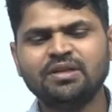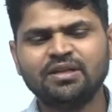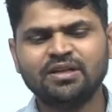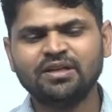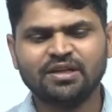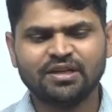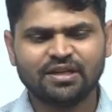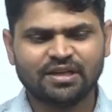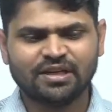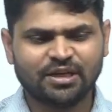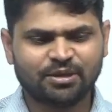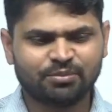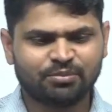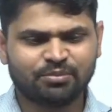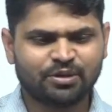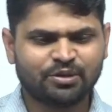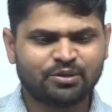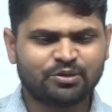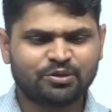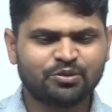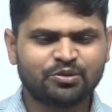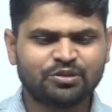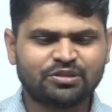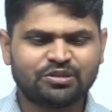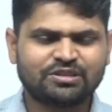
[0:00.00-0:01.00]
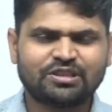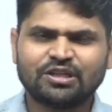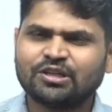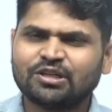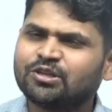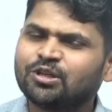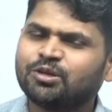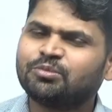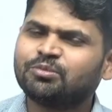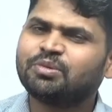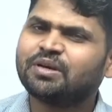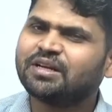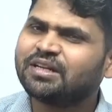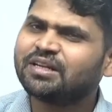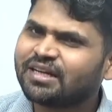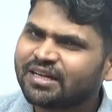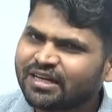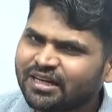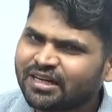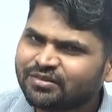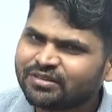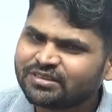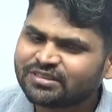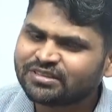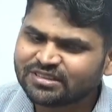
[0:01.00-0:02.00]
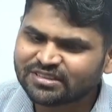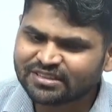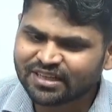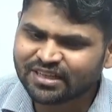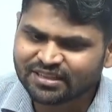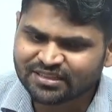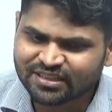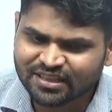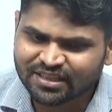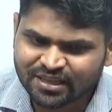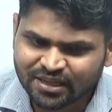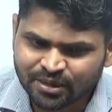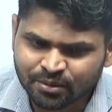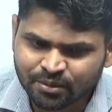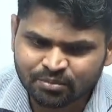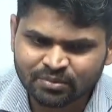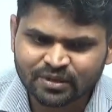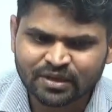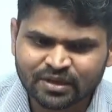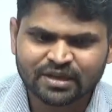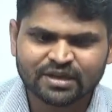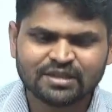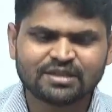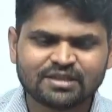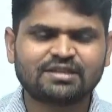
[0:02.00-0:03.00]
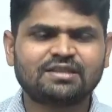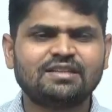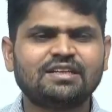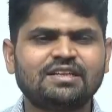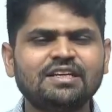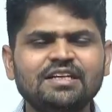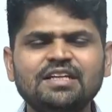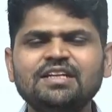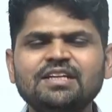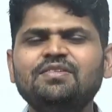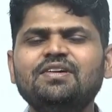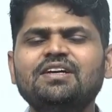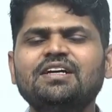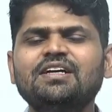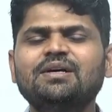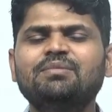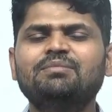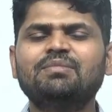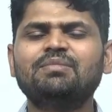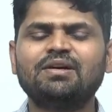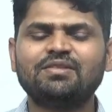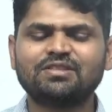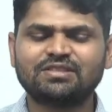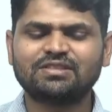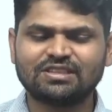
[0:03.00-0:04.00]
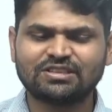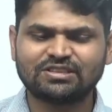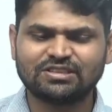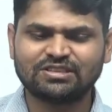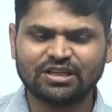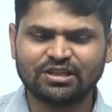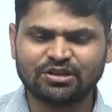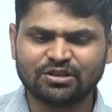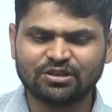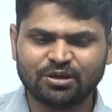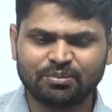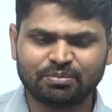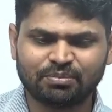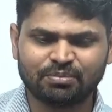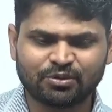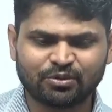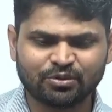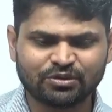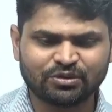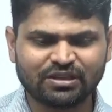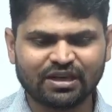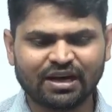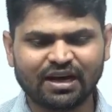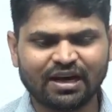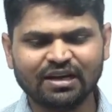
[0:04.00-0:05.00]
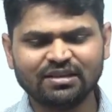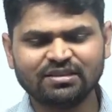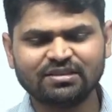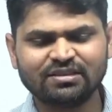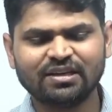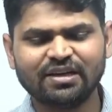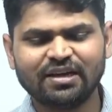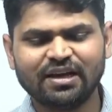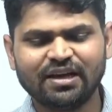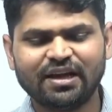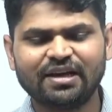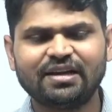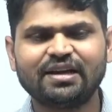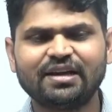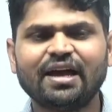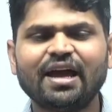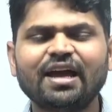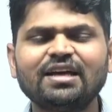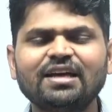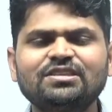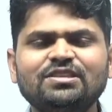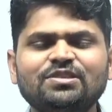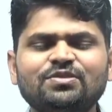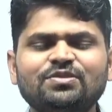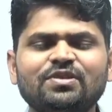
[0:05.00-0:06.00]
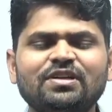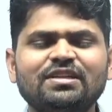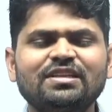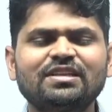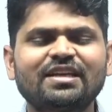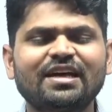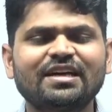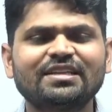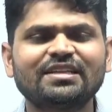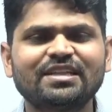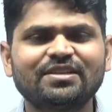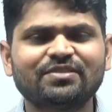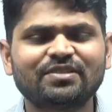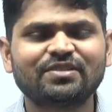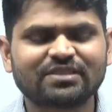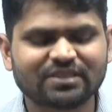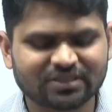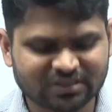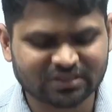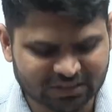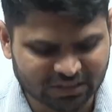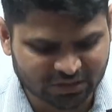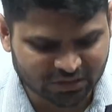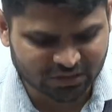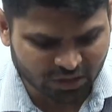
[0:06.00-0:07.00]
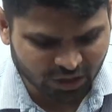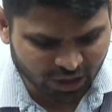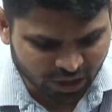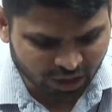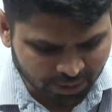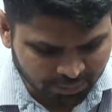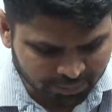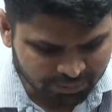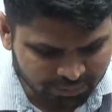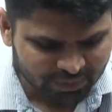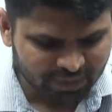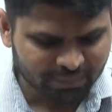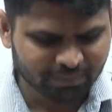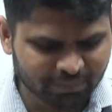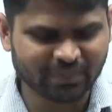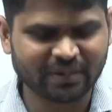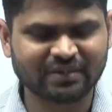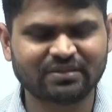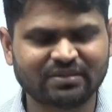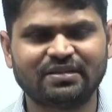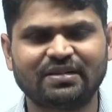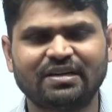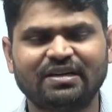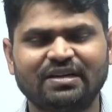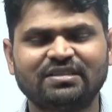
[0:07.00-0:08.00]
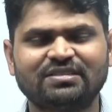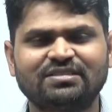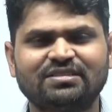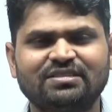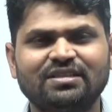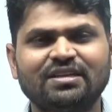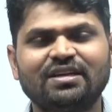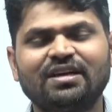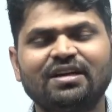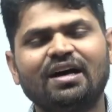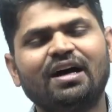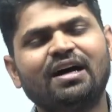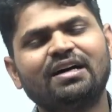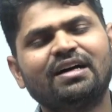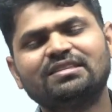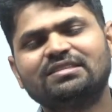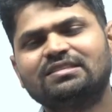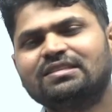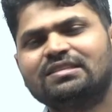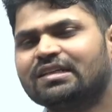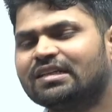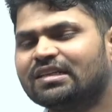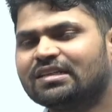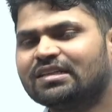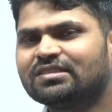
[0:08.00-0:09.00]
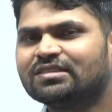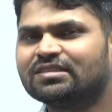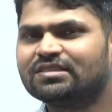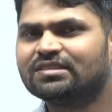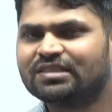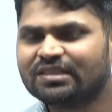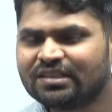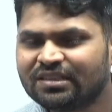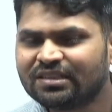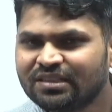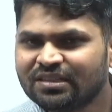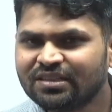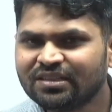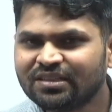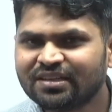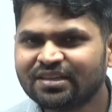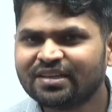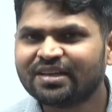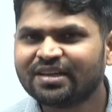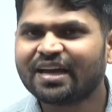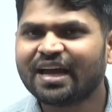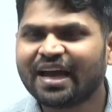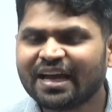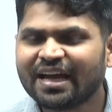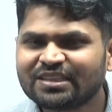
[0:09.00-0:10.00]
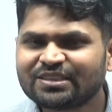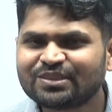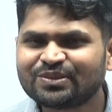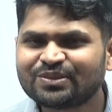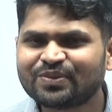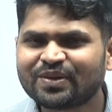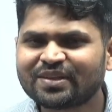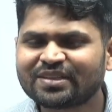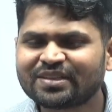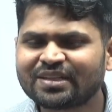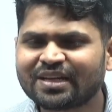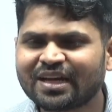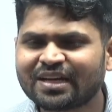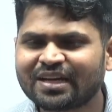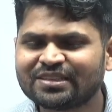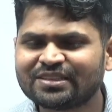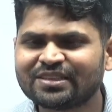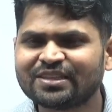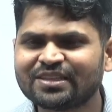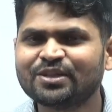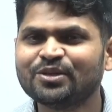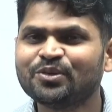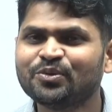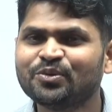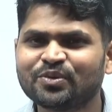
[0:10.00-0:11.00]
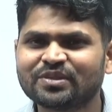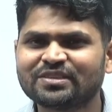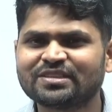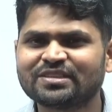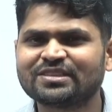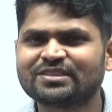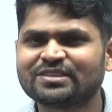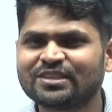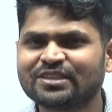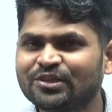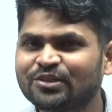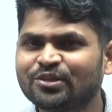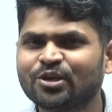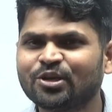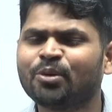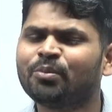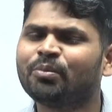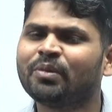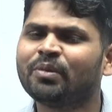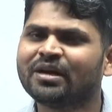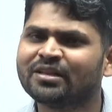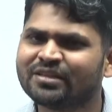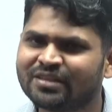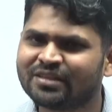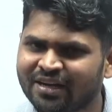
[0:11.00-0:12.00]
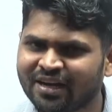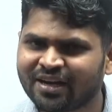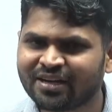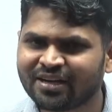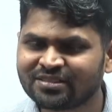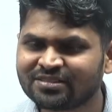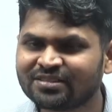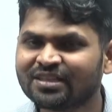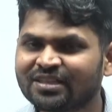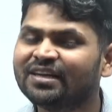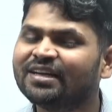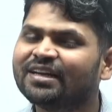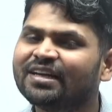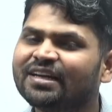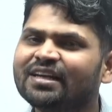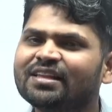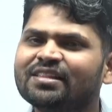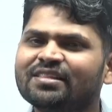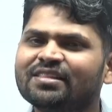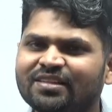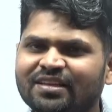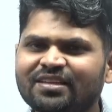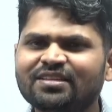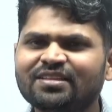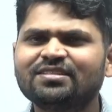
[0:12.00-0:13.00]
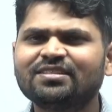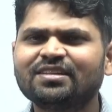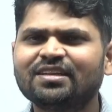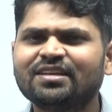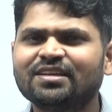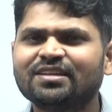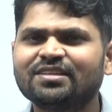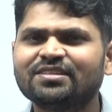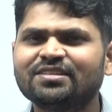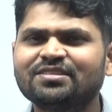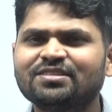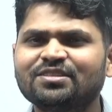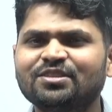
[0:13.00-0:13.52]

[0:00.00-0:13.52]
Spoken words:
Number 2, State of Haryana versus Rajaram. T.D. Vadgamma versus State of Gujarat. And S. Vardarajan versus State of Madras. Answer is D. S. Vardarajan versus State of Madras. In this case,